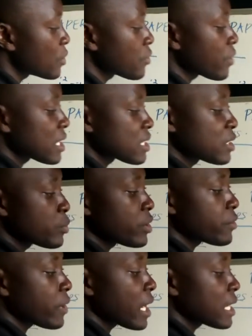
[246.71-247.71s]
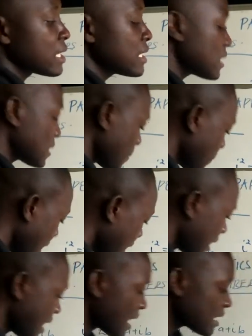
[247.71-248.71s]
We first simplify this,
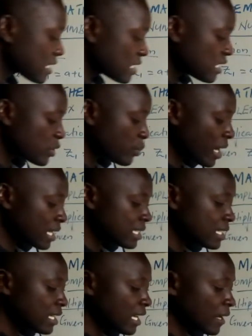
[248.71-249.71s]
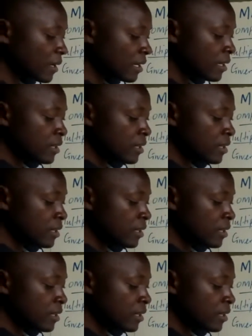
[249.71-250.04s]
that is this part here,